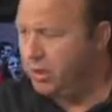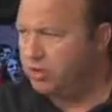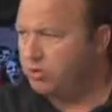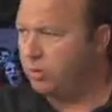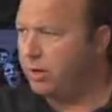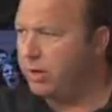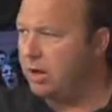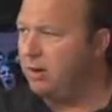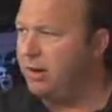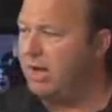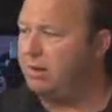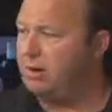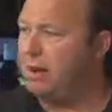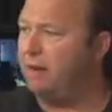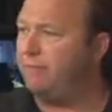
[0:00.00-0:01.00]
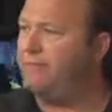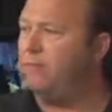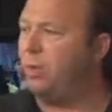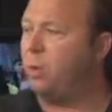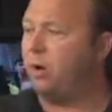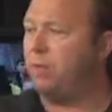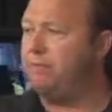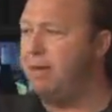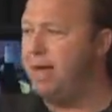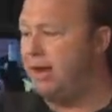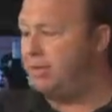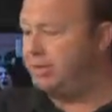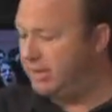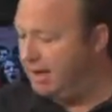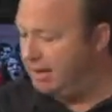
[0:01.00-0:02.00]
So we're going to go to him in about four
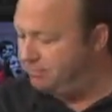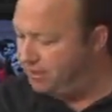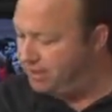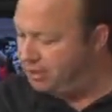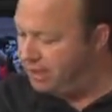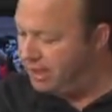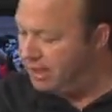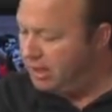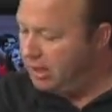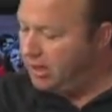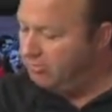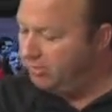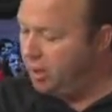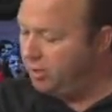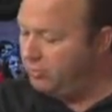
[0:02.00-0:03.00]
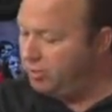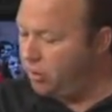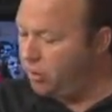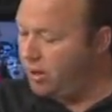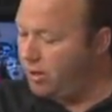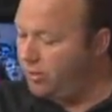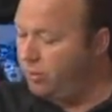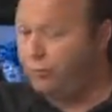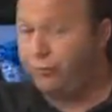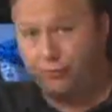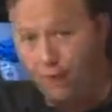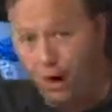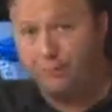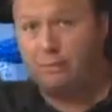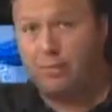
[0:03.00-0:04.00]
minutes, and I appreciate Paul Dornanu
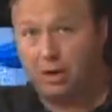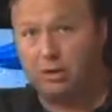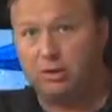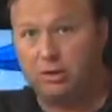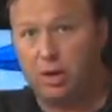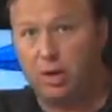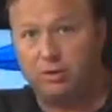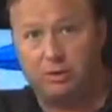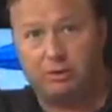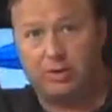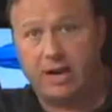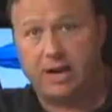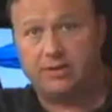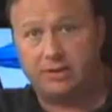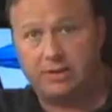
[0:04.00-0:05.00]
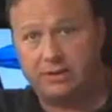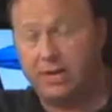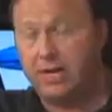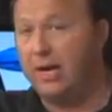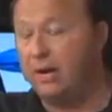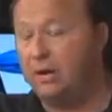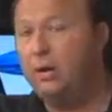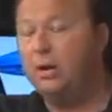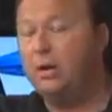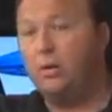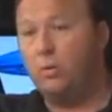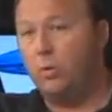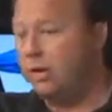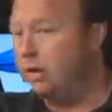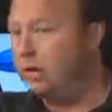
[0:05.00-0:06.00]
from Bilderberg 2010.
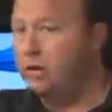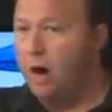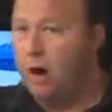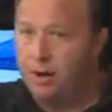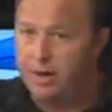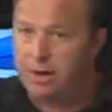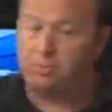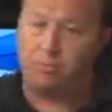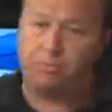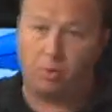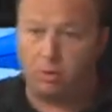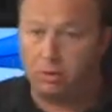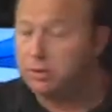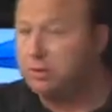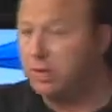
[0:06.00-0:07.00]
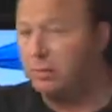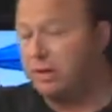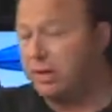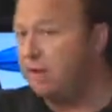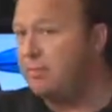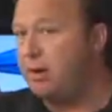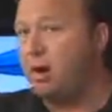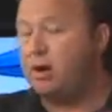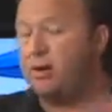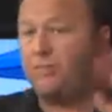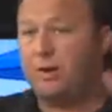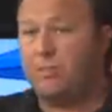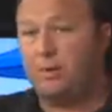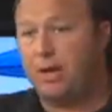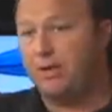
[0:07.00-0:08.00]
We're getting Guardian reporters on. We're getting American
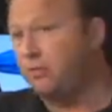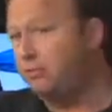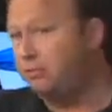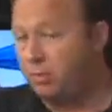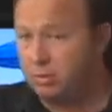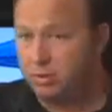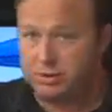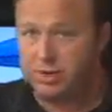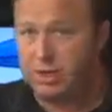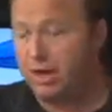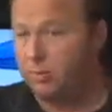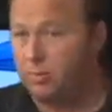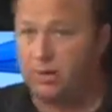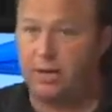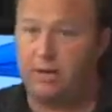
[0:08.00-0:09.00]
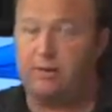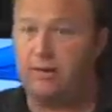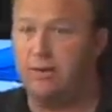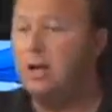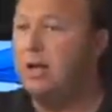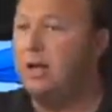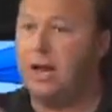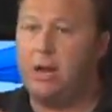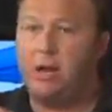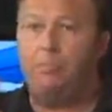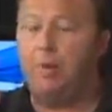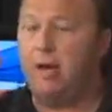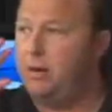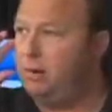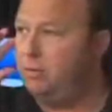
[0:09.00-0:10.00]
Free Press reporters on. We're getting
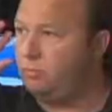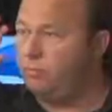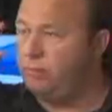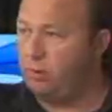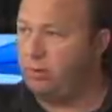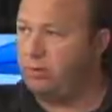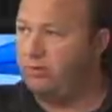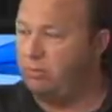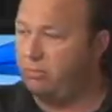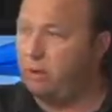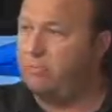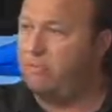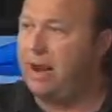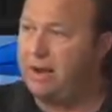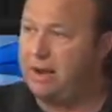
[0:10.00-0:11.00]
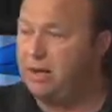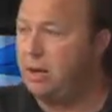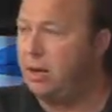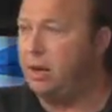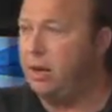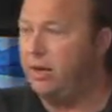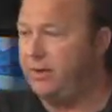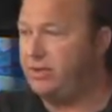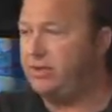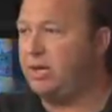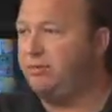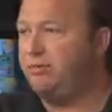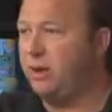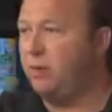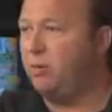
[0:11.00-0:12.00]
independent reporters from Romania on, these
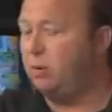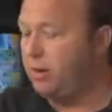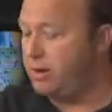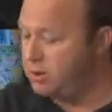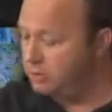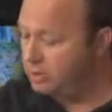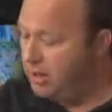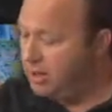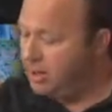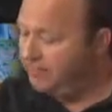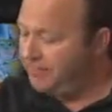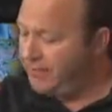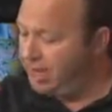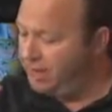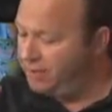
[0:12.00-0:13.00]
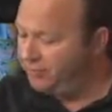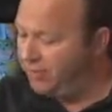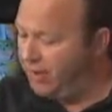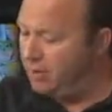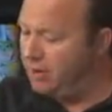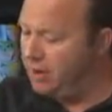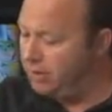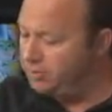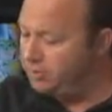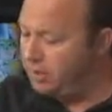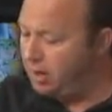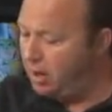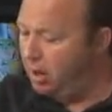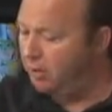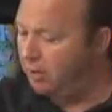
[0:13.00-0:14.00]
info warriors. And his
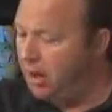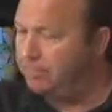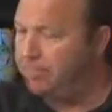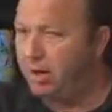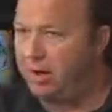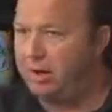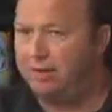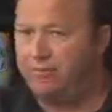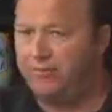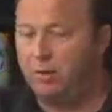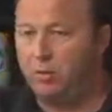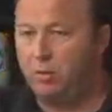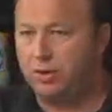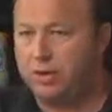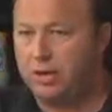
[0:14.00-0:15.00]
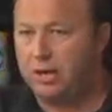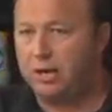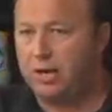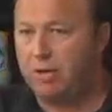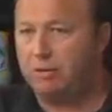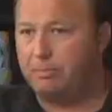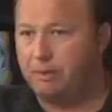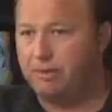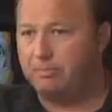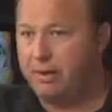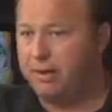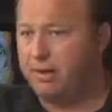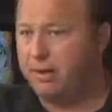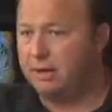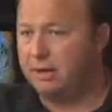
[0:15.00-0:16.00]
photos are up on Infowars.com and
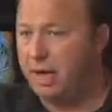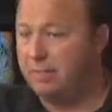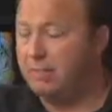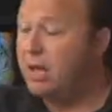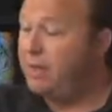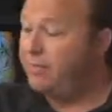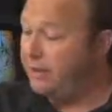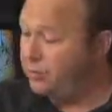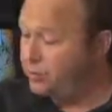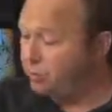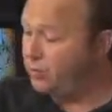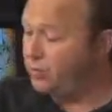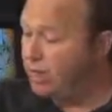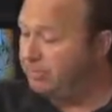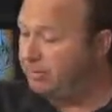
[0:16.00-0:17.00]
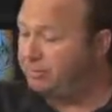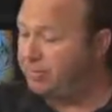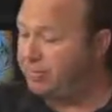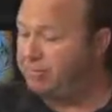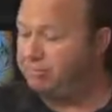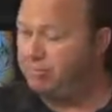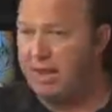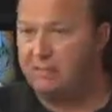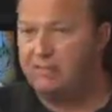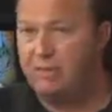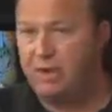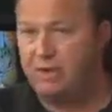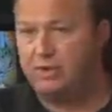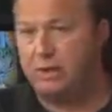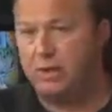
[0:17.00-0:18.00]
PrisonPlanet.com. They just went up on Prison Planet
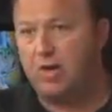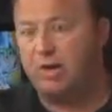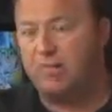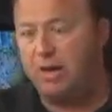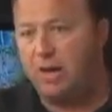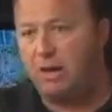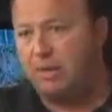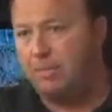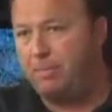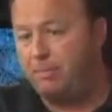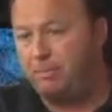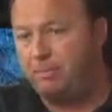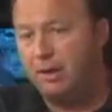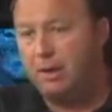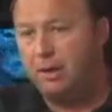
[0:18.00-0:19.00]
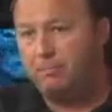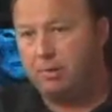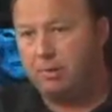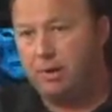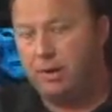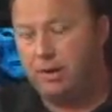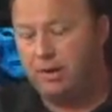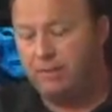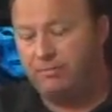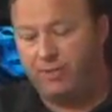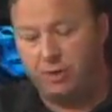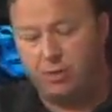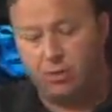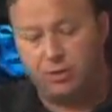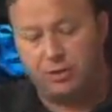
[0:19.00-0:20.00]
minutes ago. They may not be up on, on
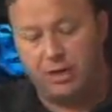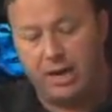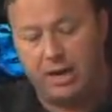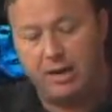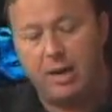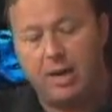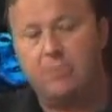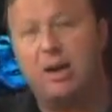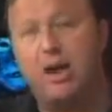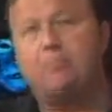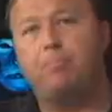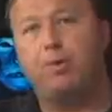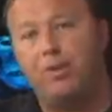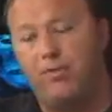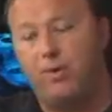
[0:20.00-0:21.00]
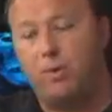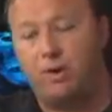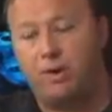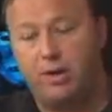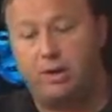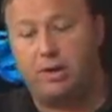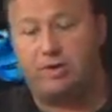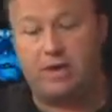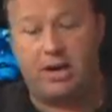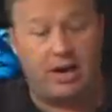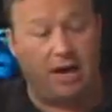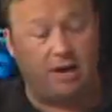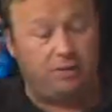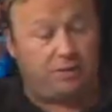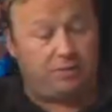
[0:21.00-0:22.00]
Infowars yet. But I briefly wanted to go to Ted
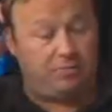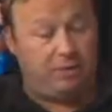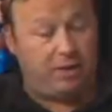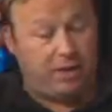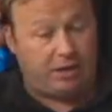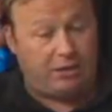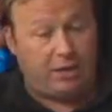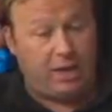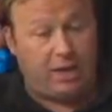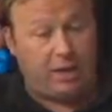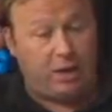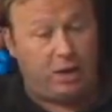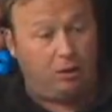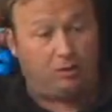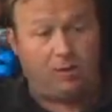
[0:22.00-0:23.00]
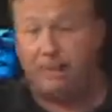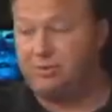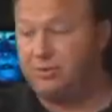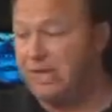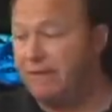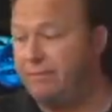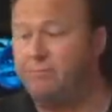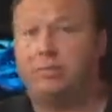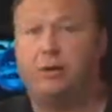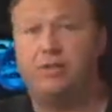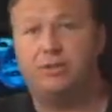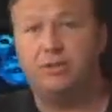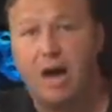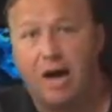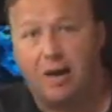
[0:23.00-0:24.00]
Anderson because you got gold up seven
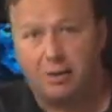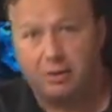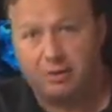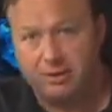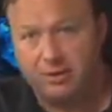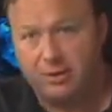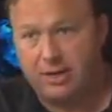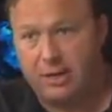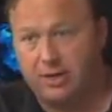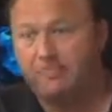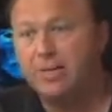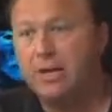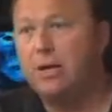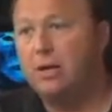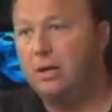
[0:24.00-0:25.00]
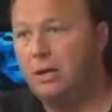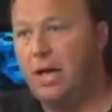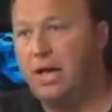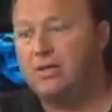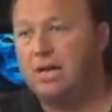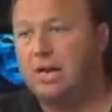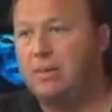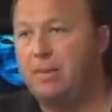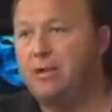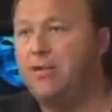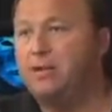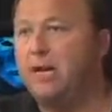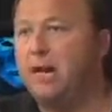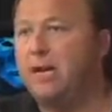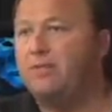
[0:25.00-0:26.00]
plus dollars today. Last time I
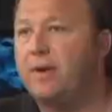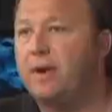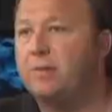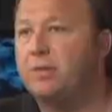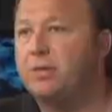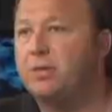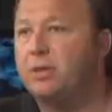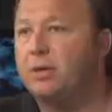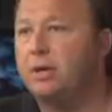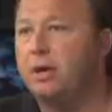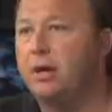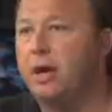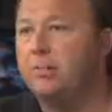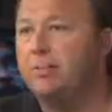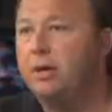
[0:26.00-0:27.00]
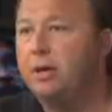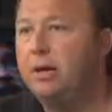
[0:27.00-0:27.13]
checked. In fact, let me just look it up.